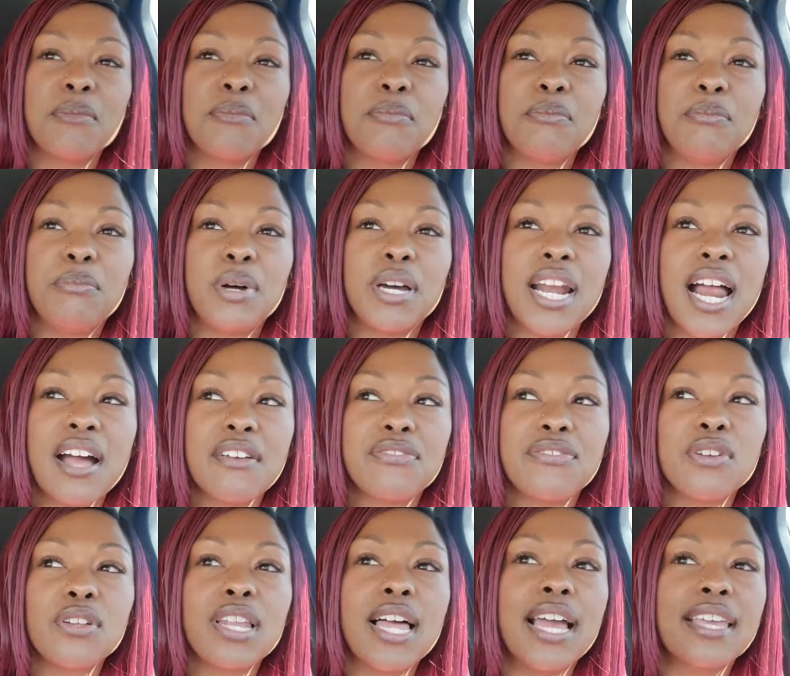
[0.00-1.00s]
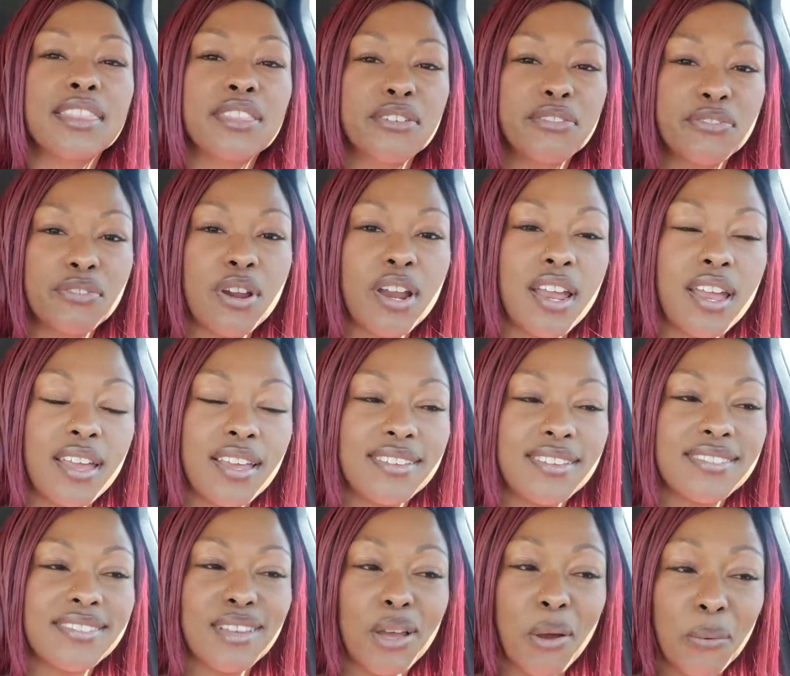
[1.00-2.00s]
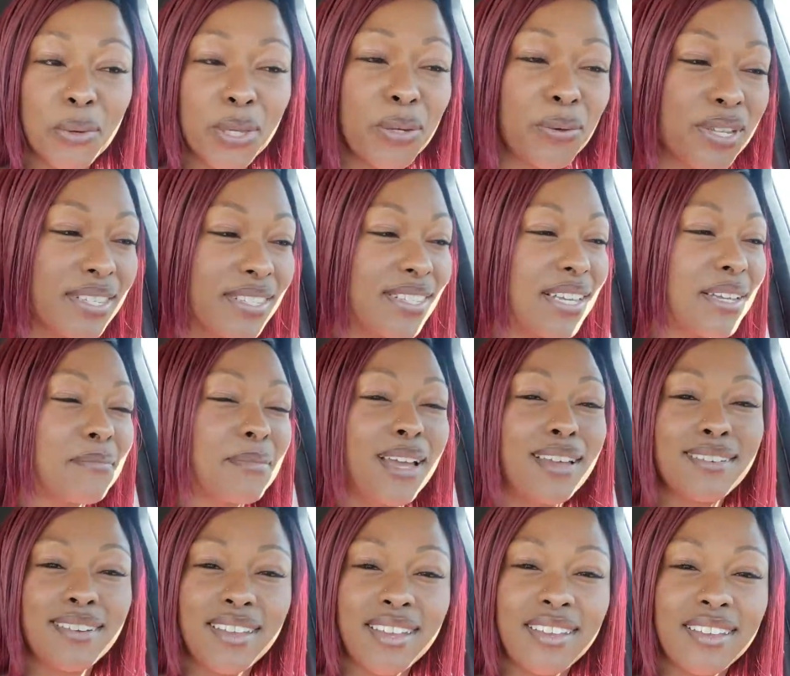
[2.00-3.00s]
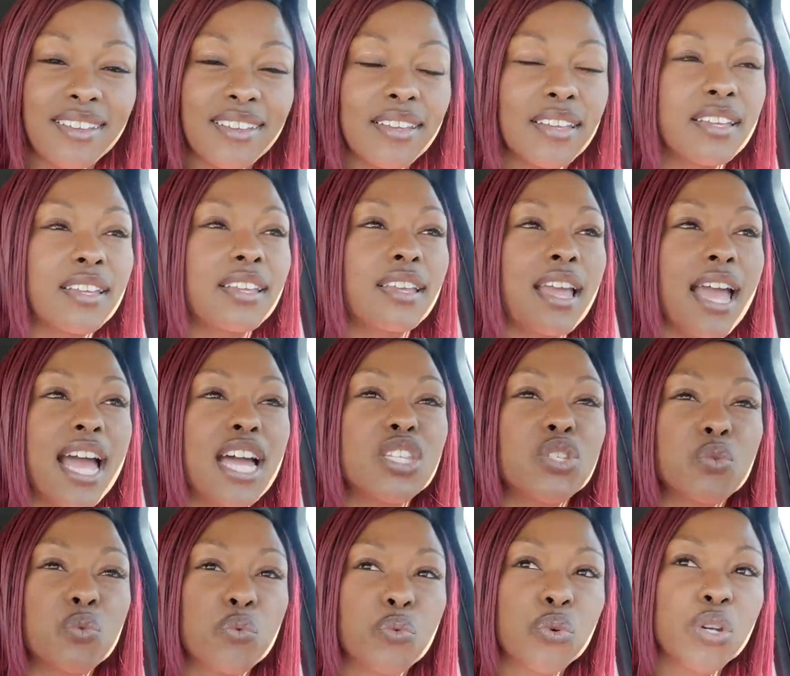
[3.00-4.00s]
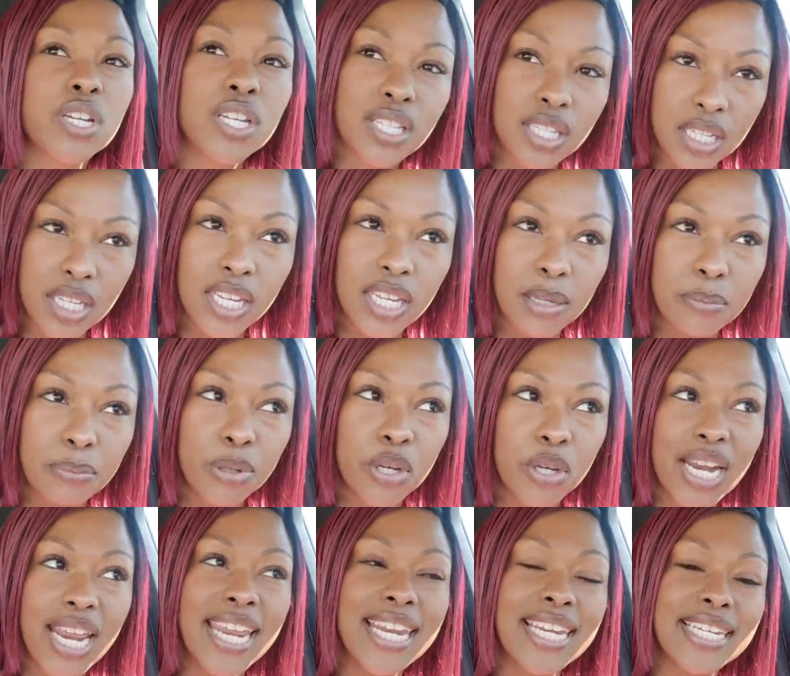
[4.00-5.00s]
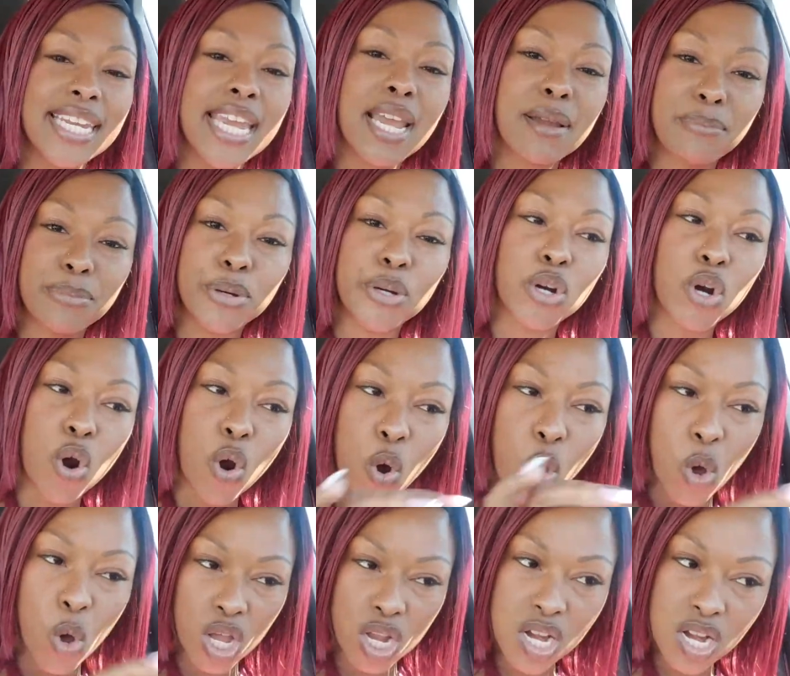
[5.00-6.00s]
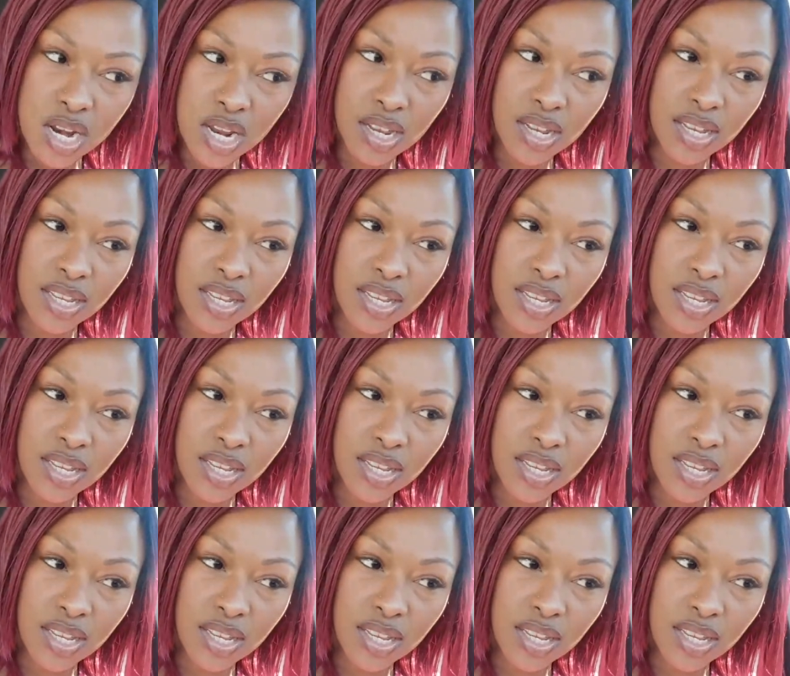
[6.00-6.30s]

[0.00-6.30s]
But I feel like the phrase, "Oh, you can suck my dick," has really put a damper on